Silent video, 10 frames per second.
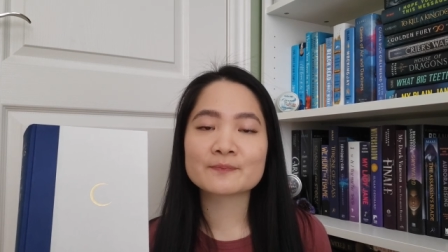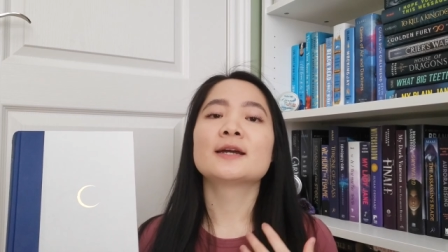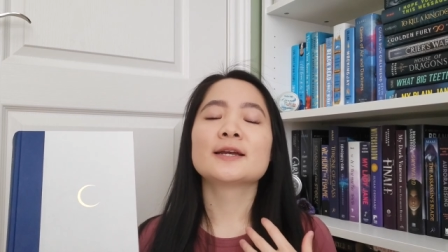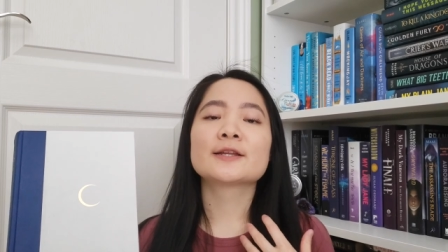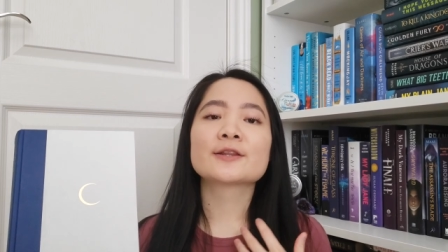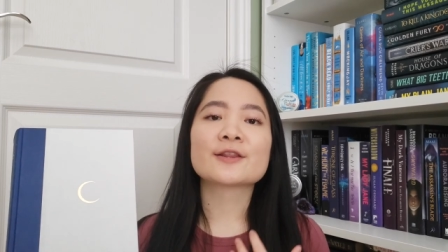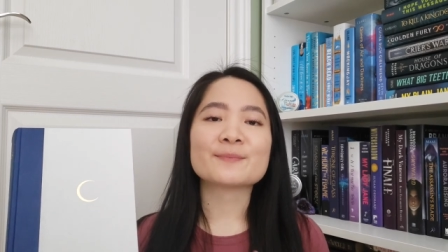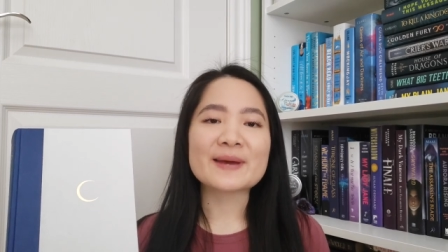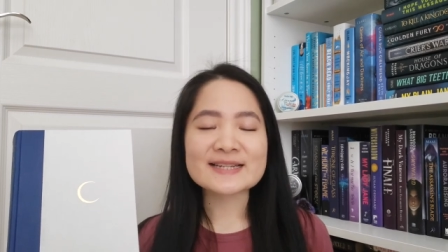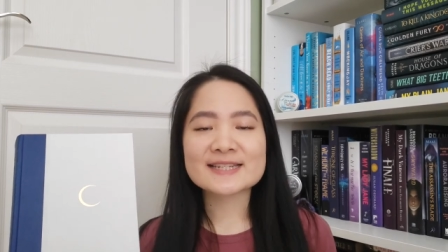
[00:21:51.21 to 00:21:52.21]
And the
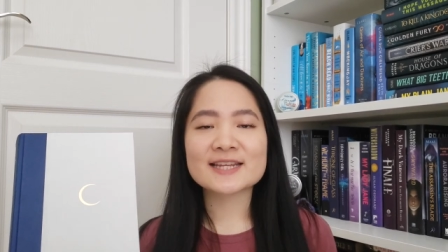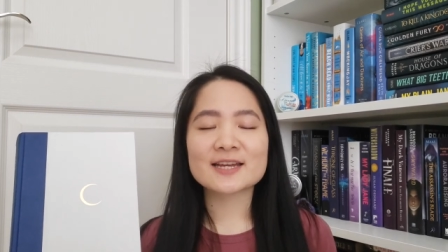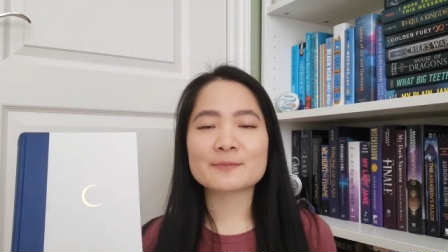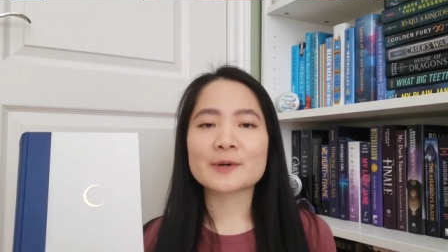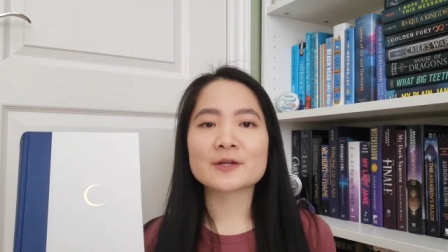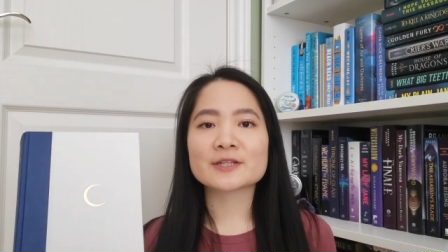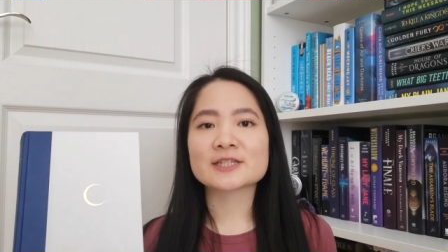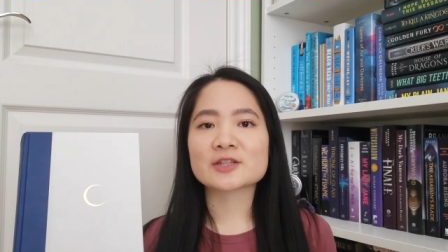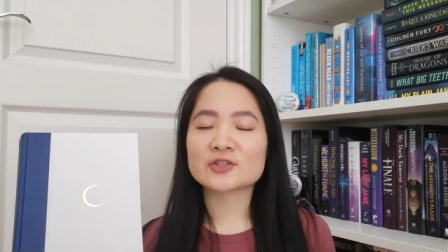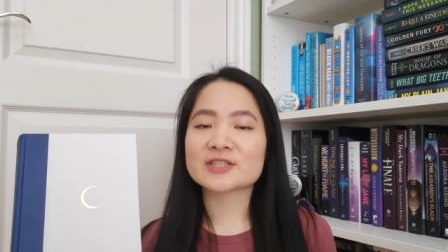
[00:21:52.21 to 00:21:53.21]
best thing about
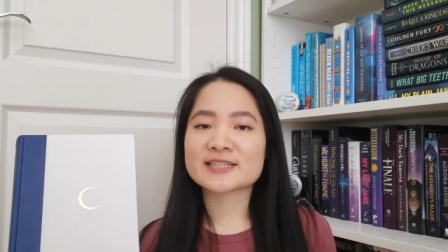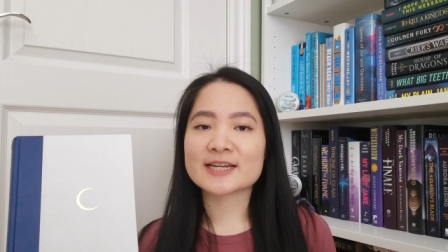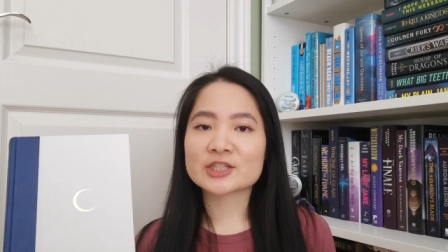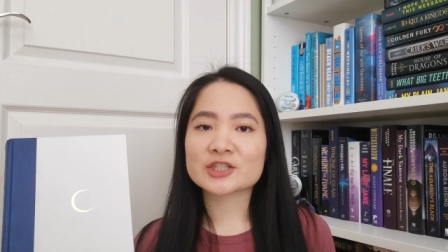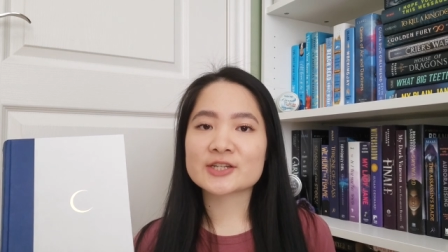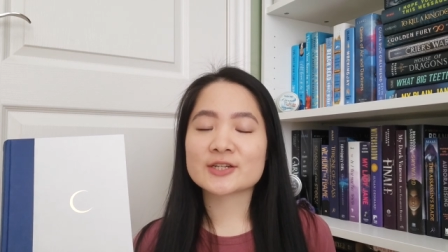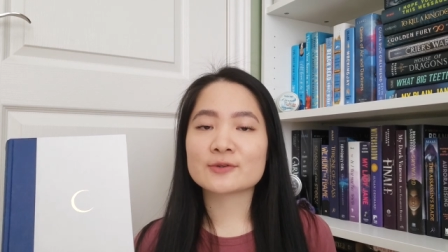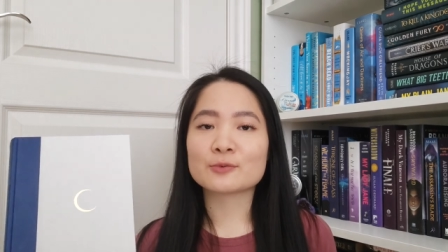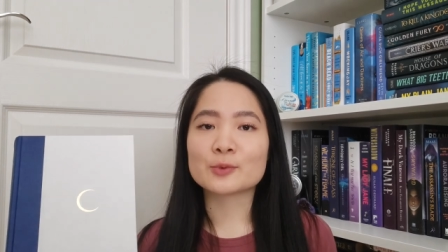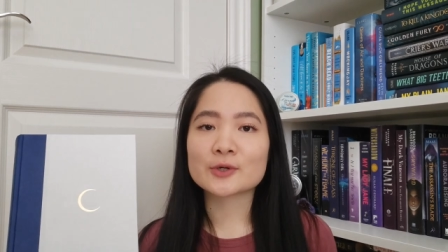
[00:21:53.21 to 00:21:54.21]
this third section
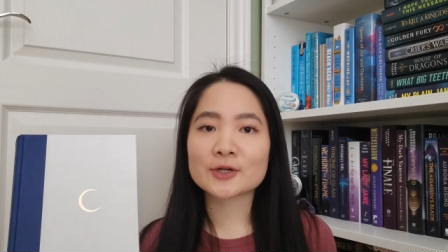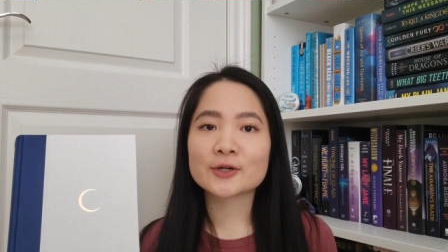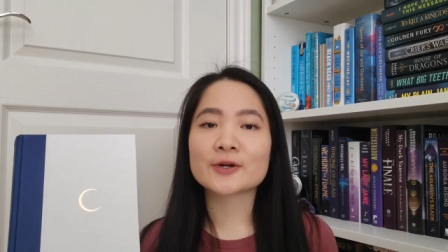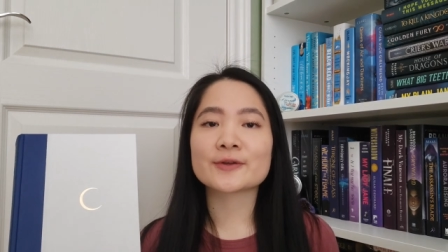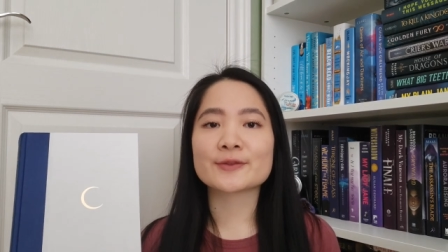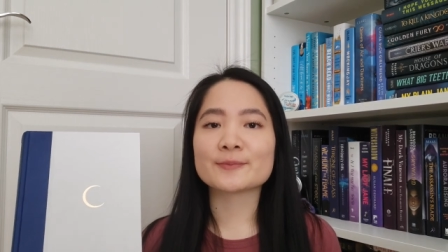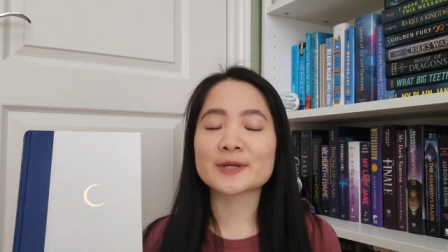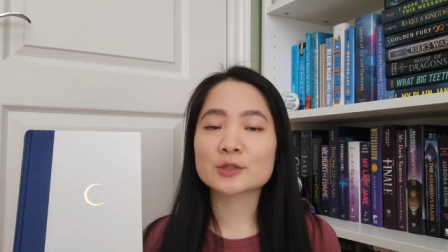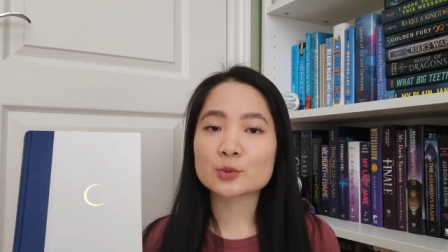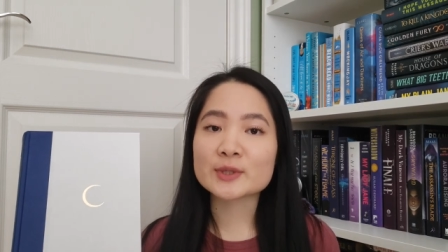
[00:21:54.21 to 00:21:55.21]
were the
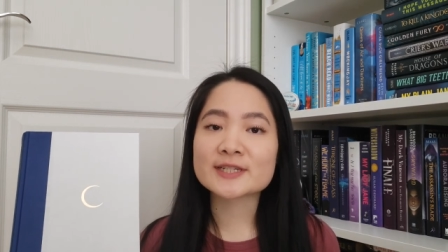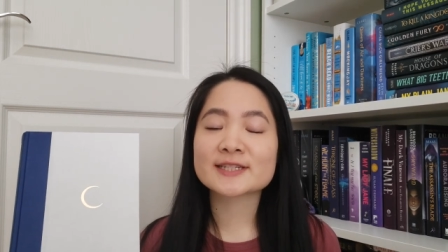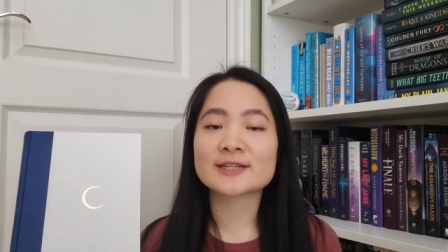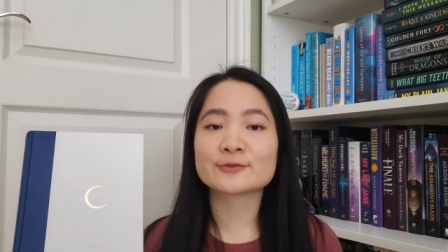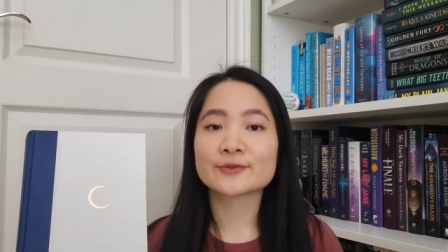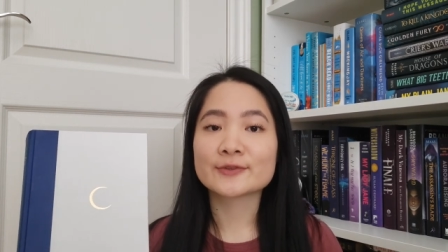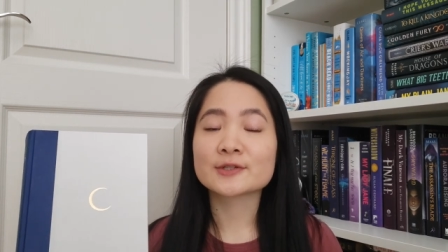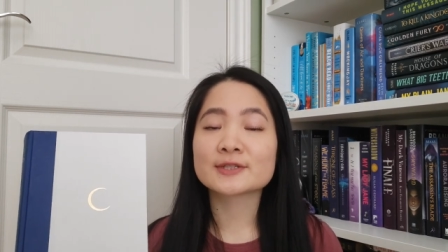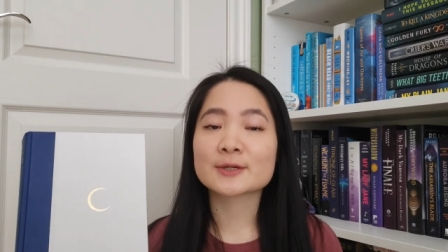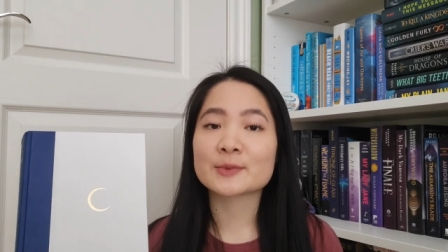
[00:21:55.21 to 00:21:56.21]
big twists and
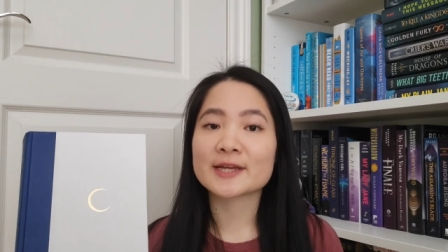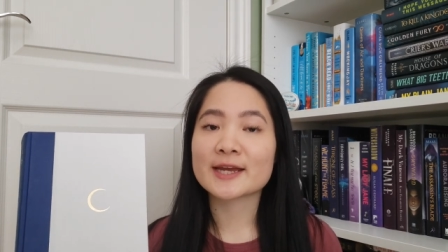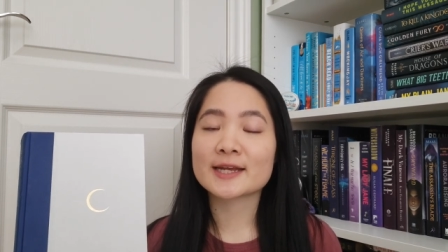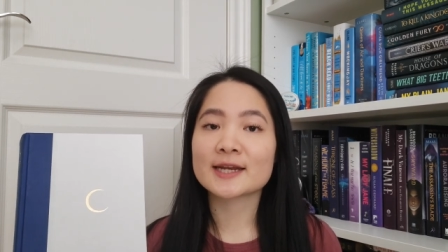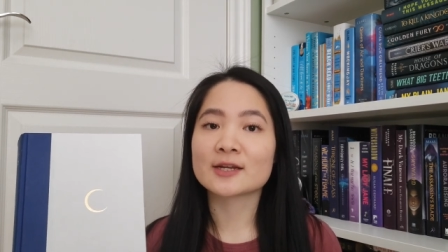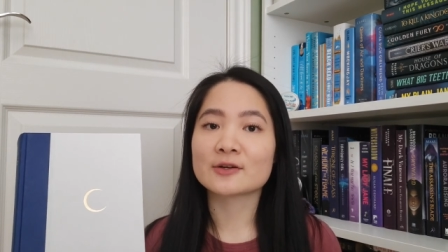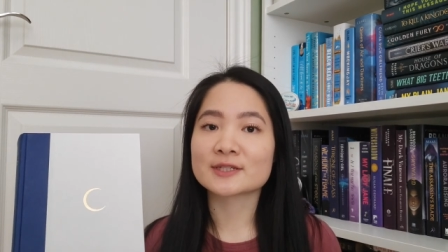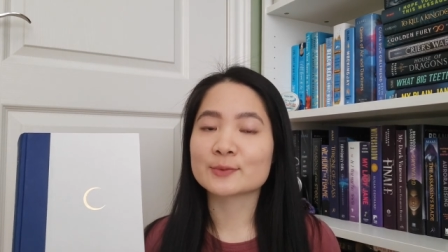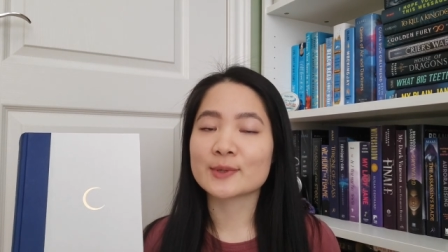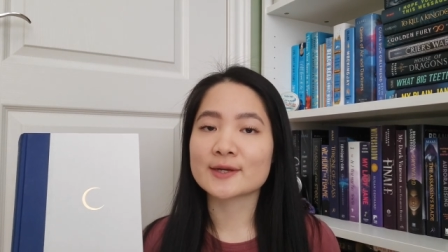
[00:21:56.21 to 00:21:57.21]
reveals that we get and
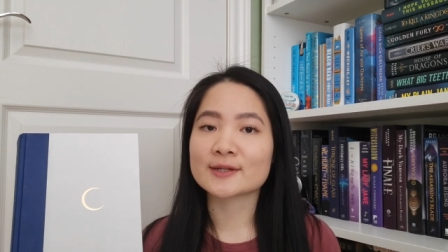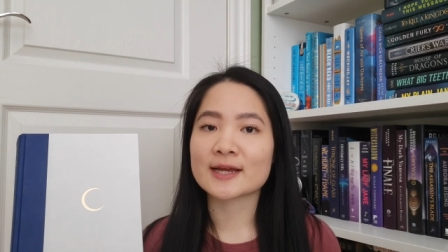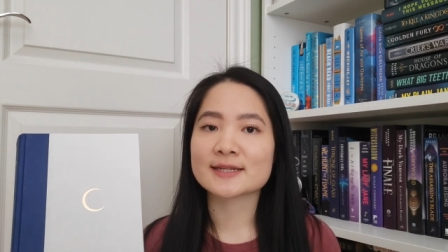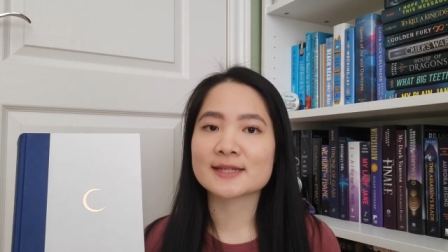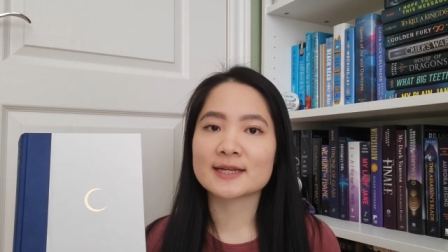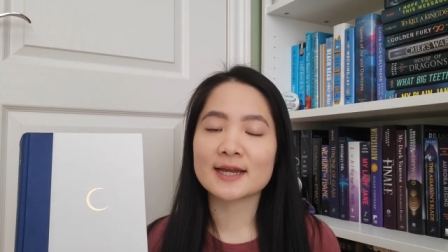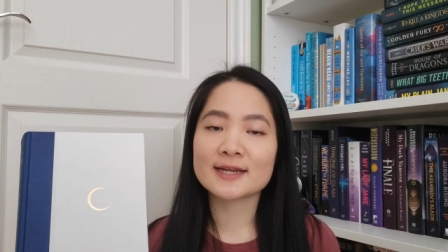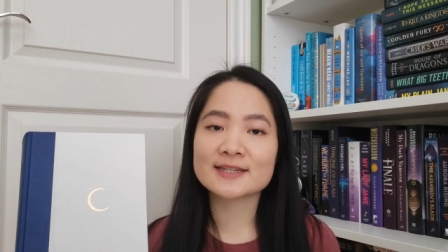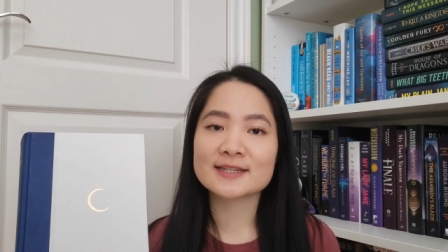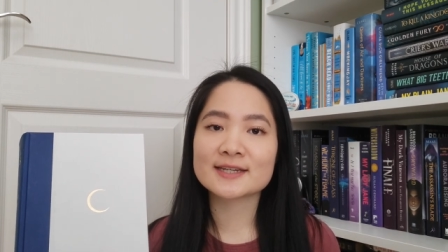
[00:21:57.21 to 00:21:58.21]
also well as that
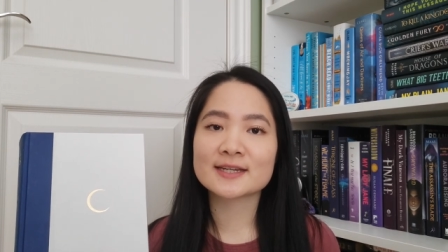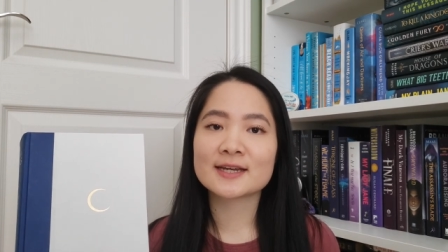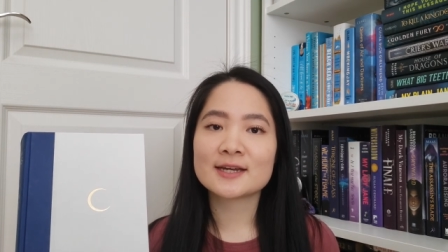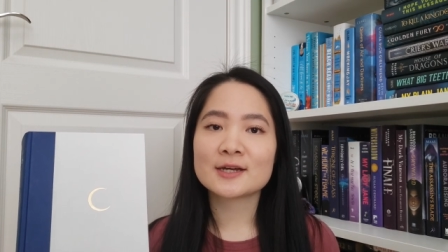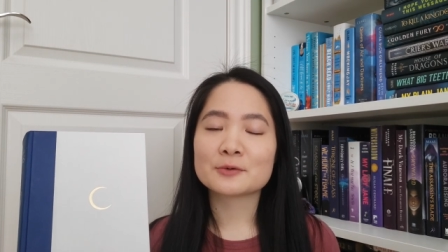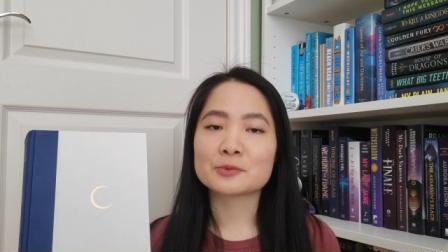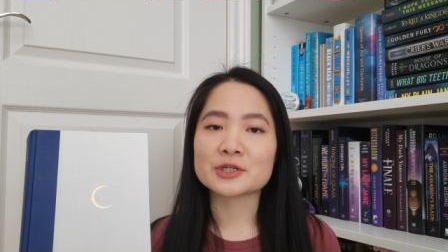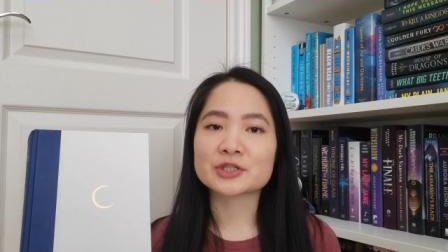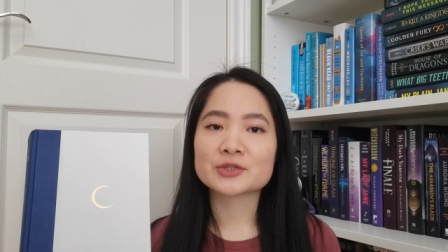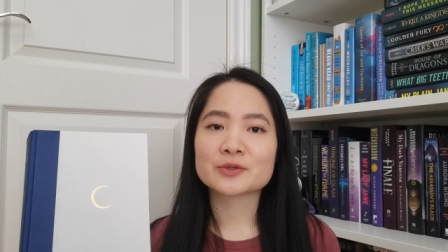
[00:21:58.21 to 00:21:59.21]
ending
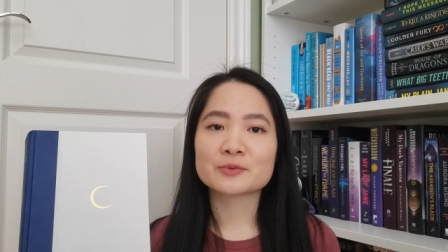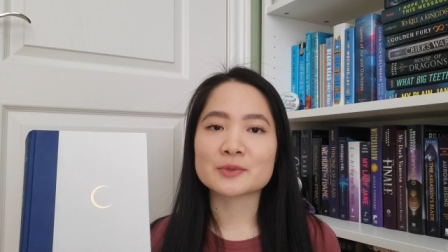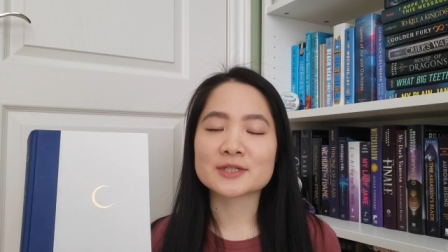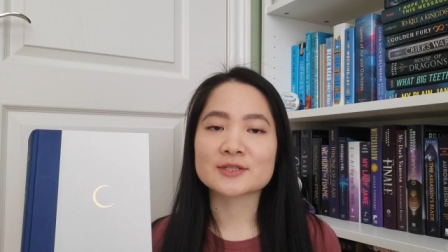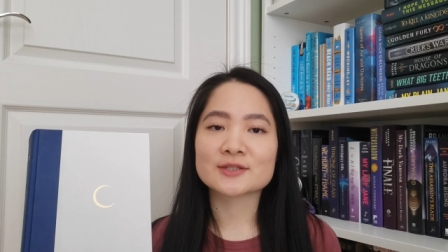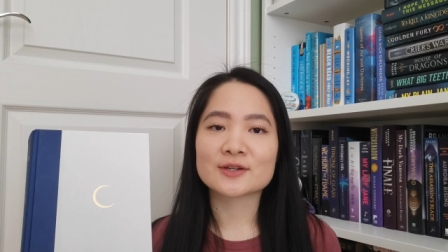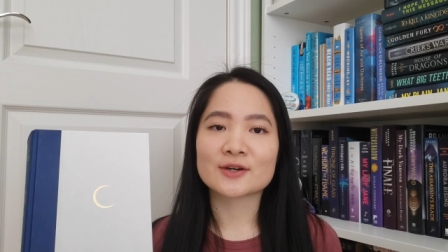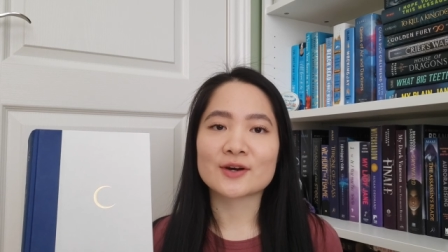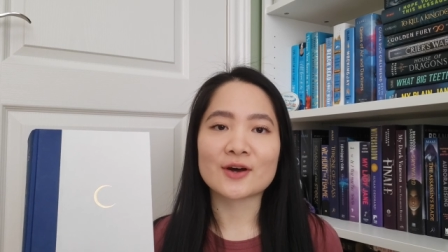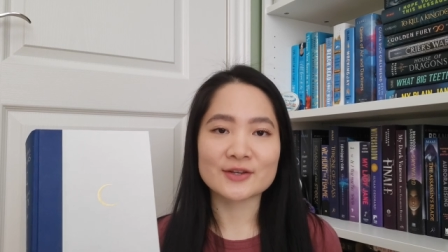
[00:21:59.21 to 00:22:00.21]
which was
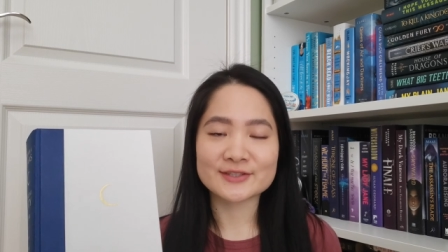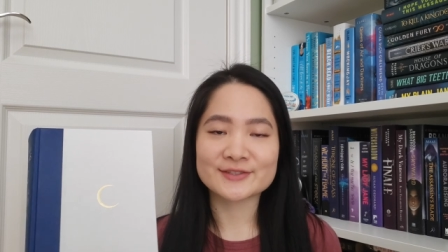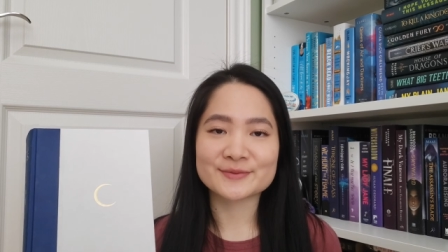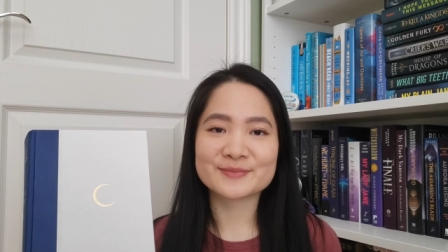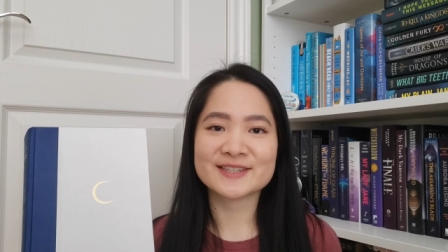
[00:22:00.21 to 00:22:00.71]
awesome.